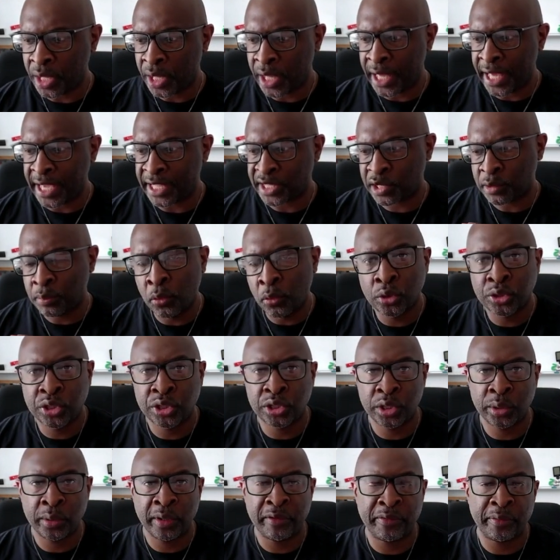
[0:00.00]
it's more to
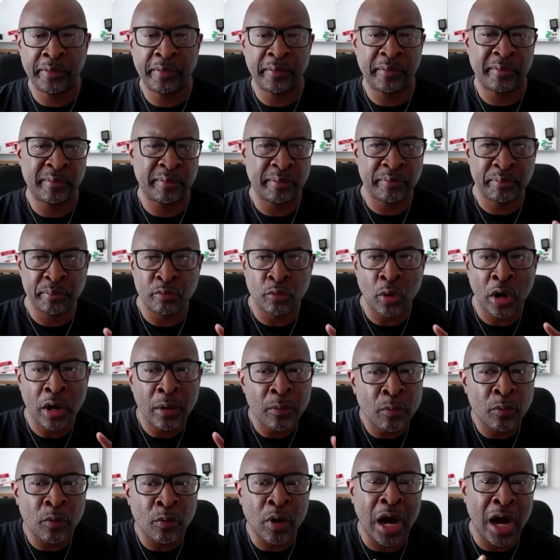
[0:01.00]
do with
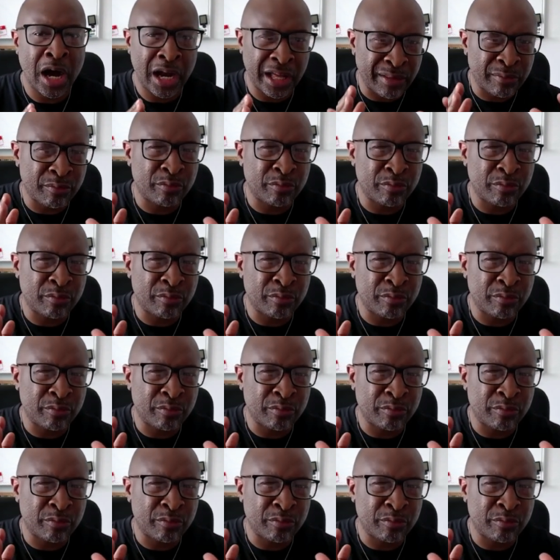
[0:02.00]
what I